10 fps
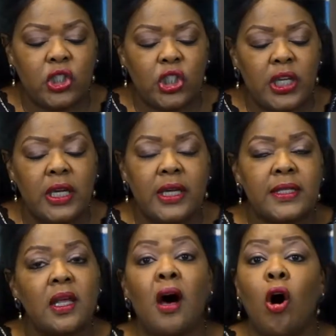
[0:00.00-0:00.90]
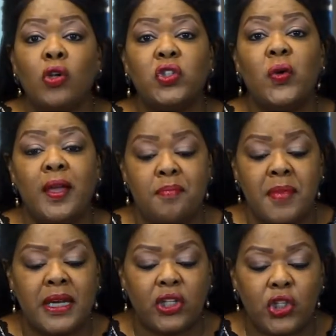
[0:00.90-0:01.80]
And she is also a
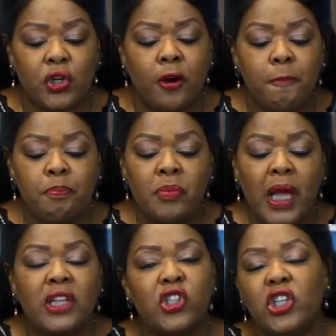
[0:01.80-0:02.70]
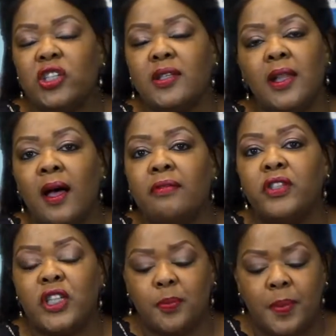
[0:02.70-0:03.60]
minister, and she just
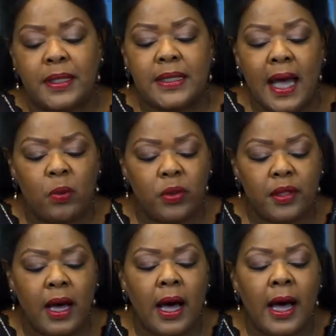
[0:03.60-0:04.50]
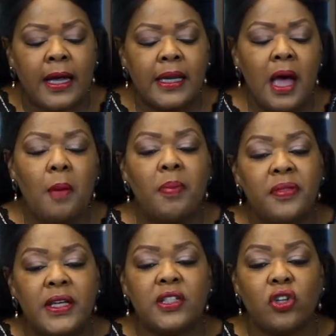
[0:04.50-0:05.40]
loves to spend time with God.
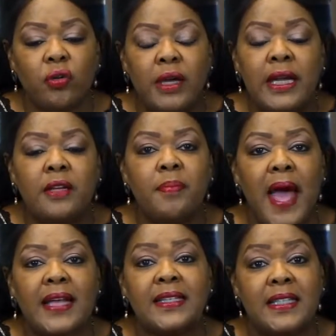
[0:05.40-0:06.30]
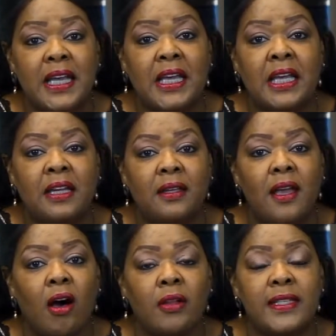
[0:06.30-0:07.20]
But this Creed
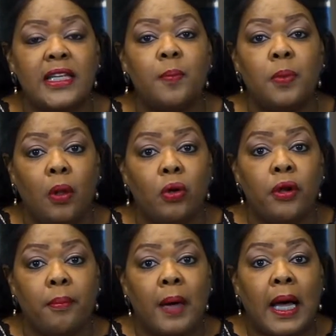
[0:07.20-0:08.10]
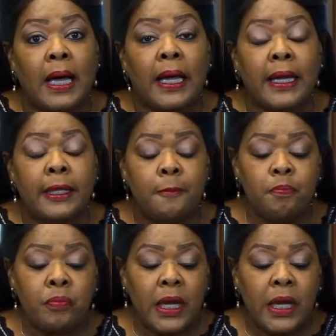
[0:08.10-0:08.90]
magazine, y'all, it's going to blow your mind.